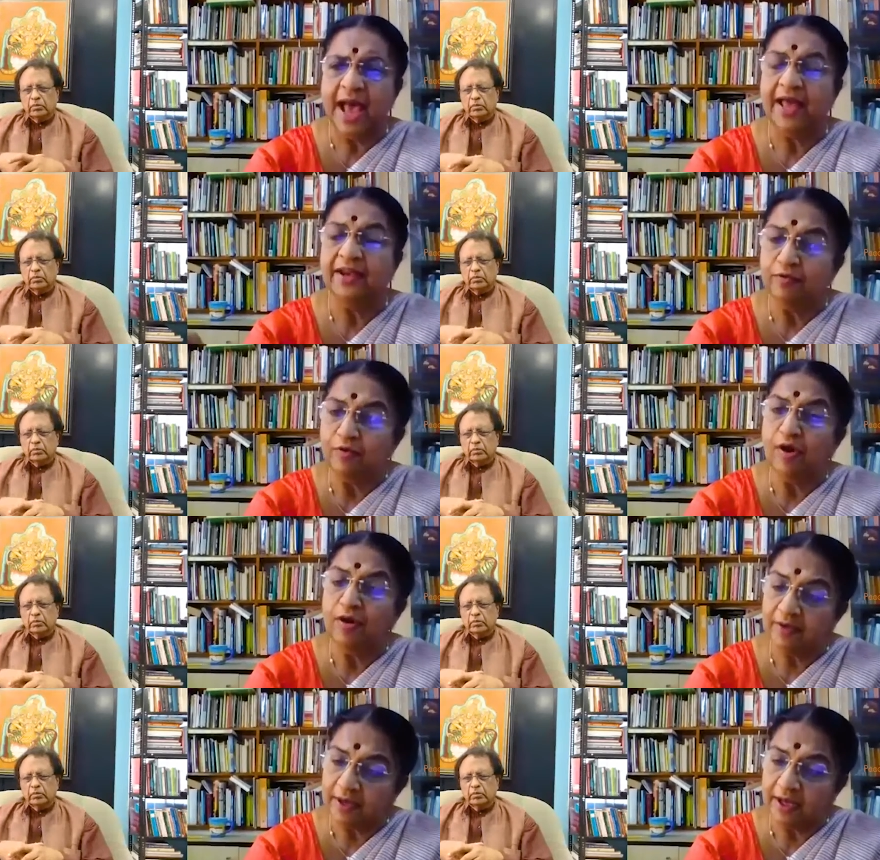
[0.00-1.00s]
Speaker 1: and
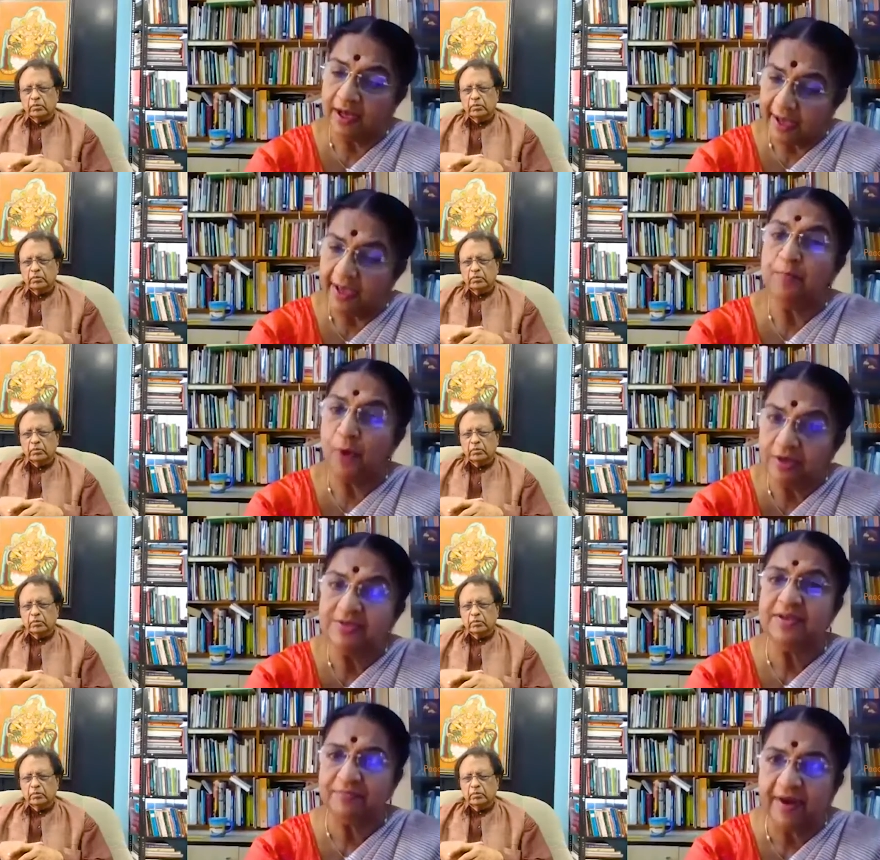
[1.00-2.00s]
evolve a
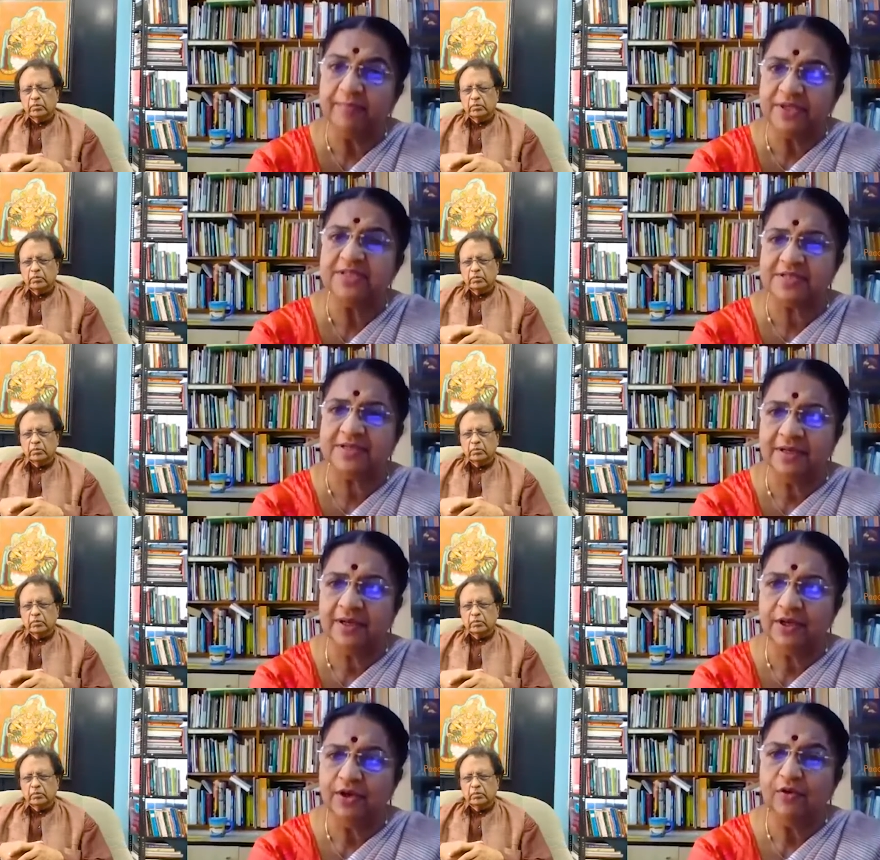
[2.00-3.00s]
policy from this.
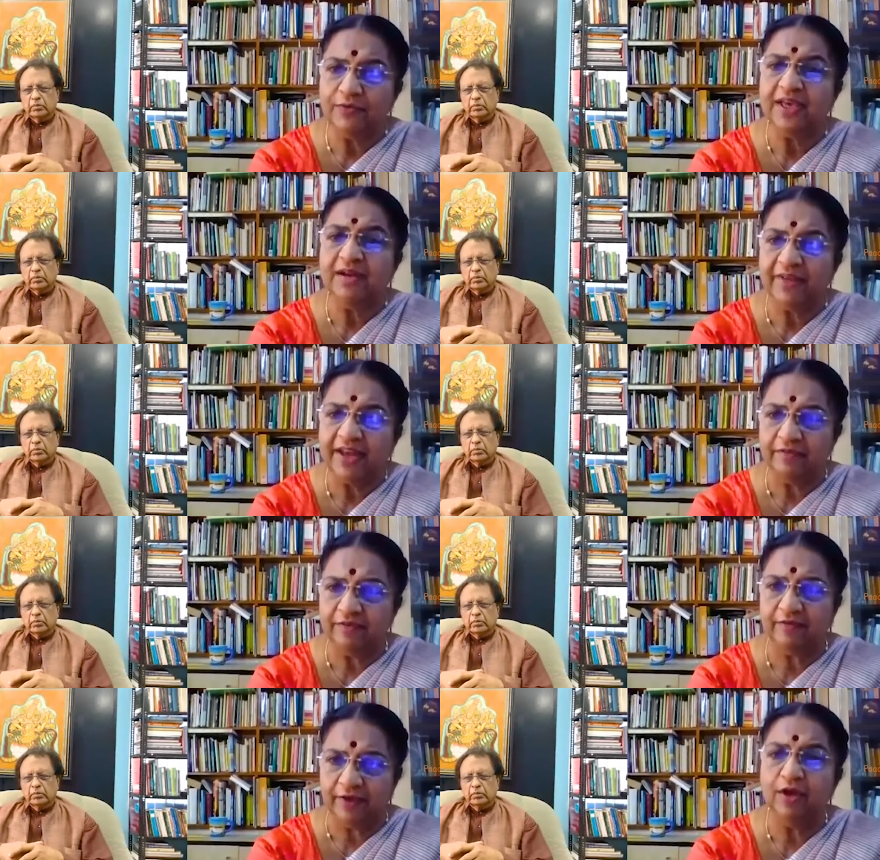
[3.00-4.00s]
You know, we can very,
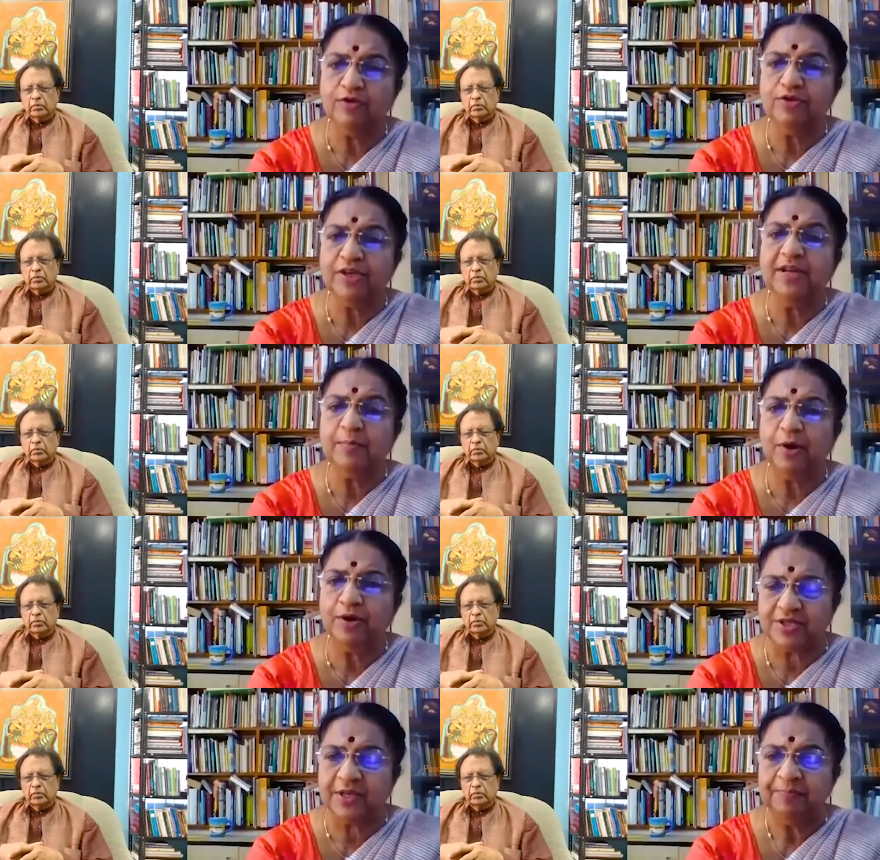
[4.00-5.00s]
we also need a
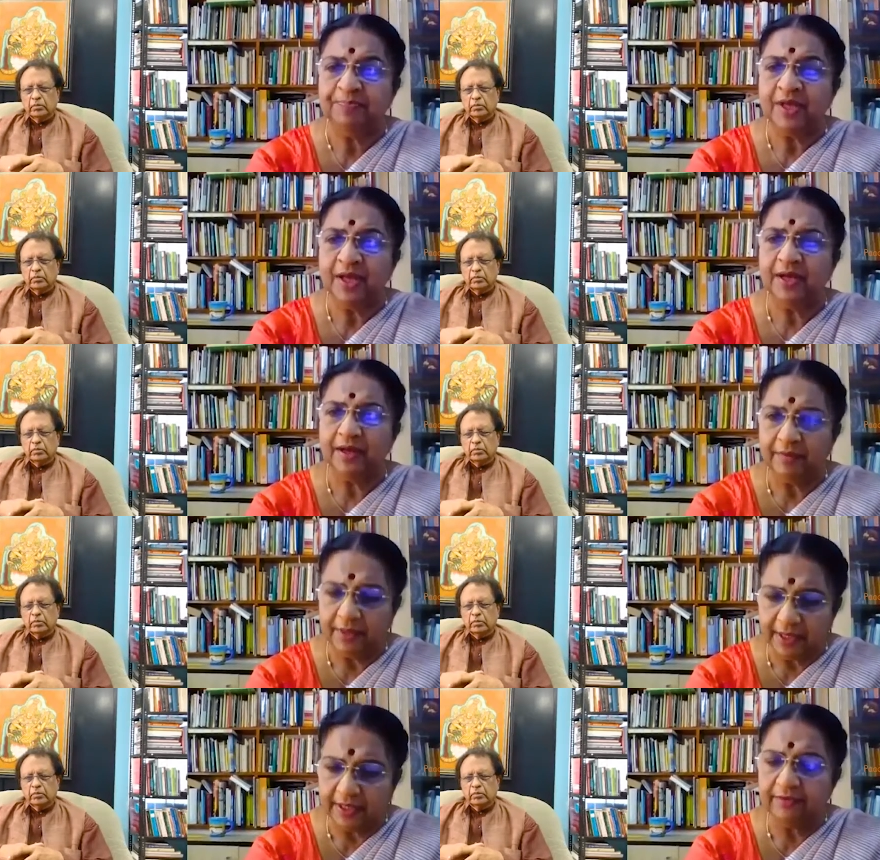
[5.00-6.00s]
policy. Uh,
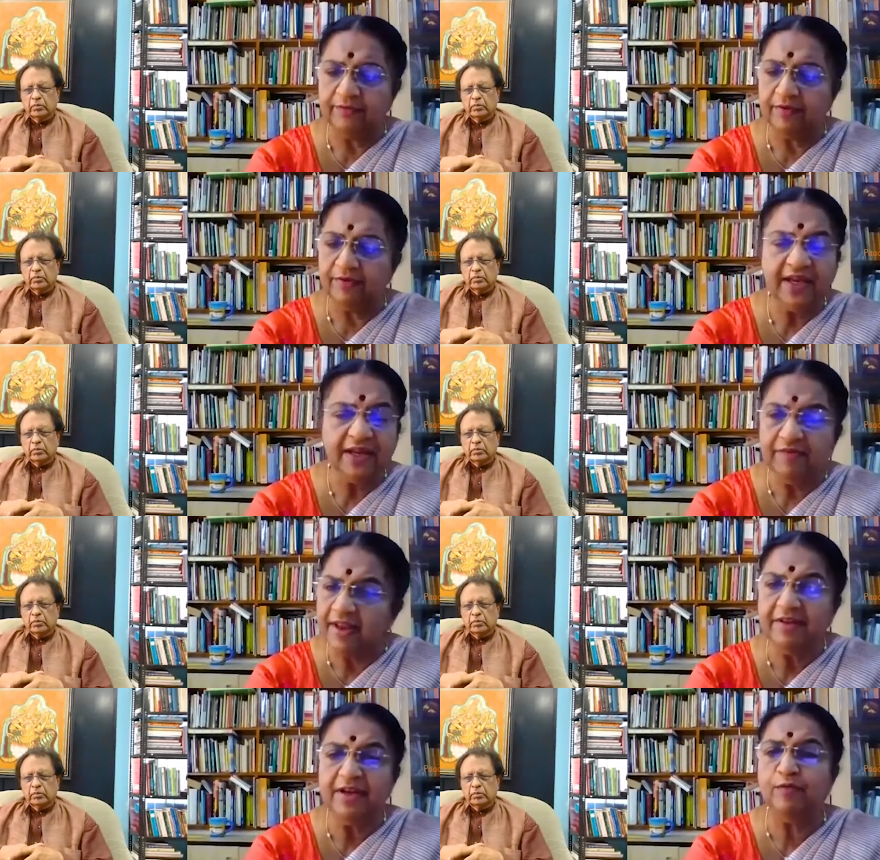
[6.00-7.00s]
uh we, we can
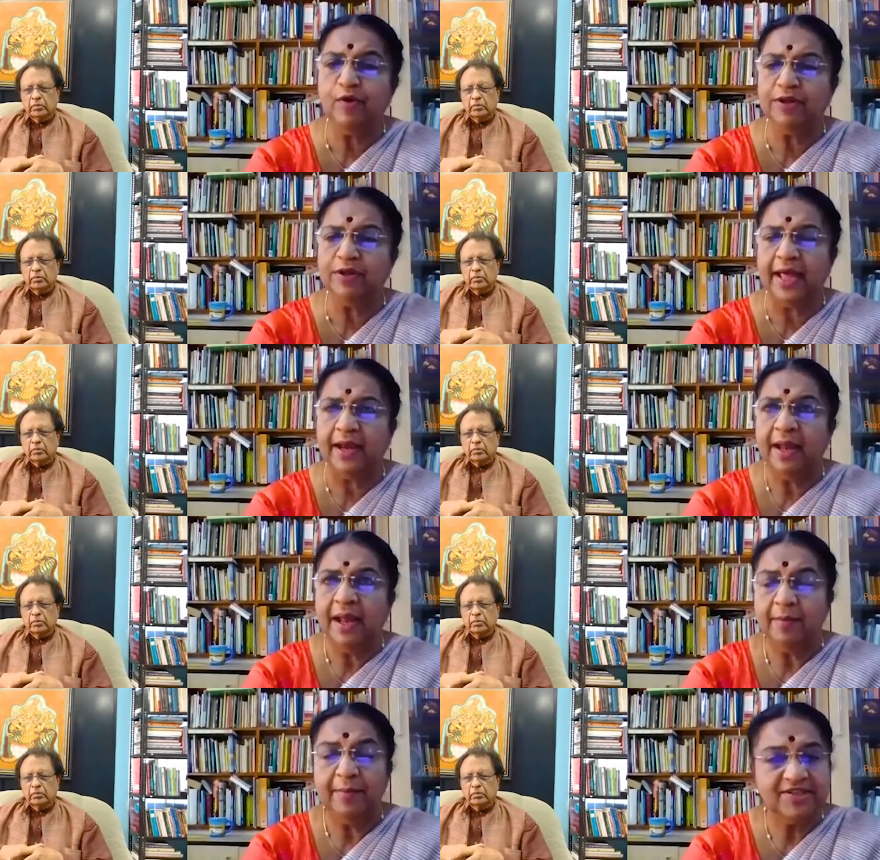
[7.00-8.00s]
very well evolve that.
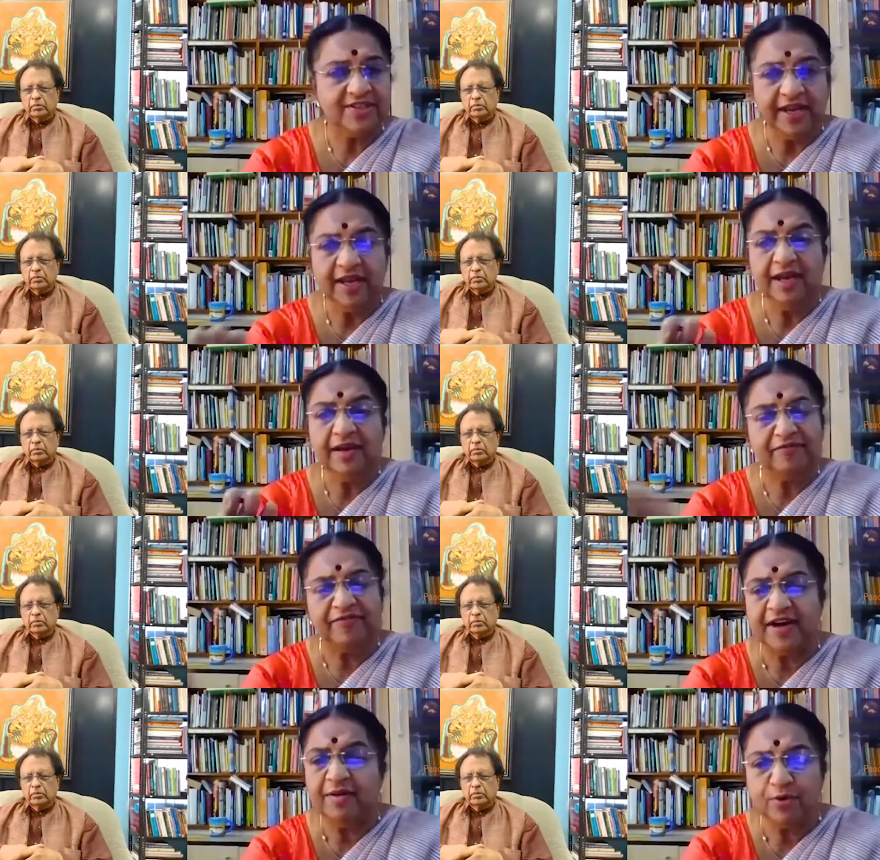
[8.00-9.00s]
But saying a
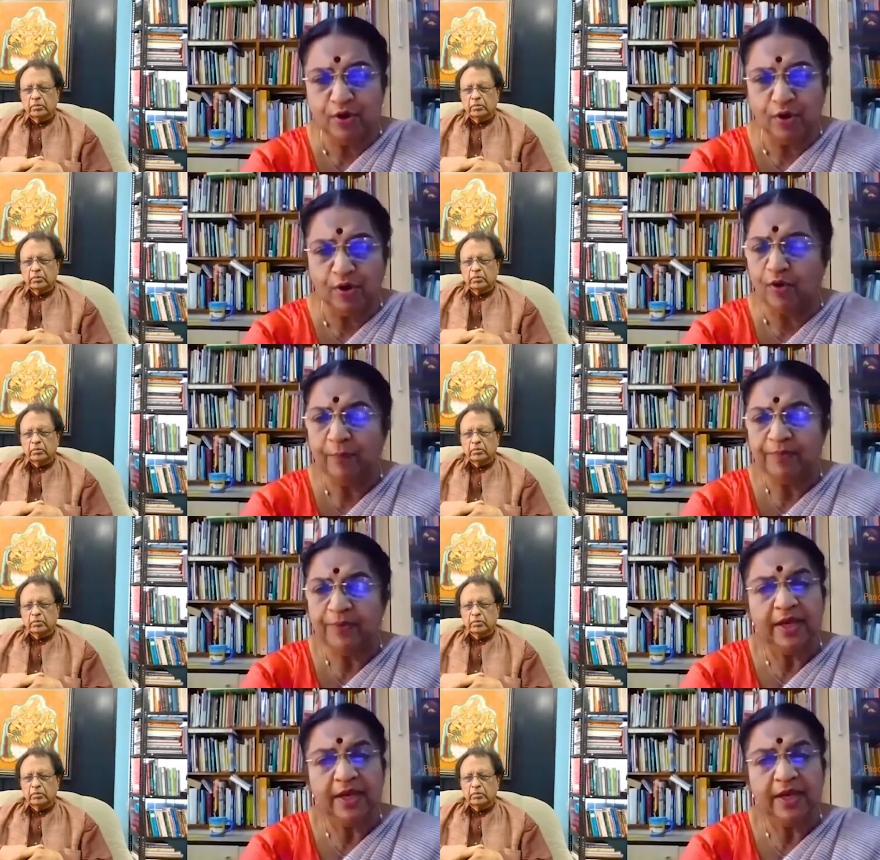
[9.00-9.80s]
firm no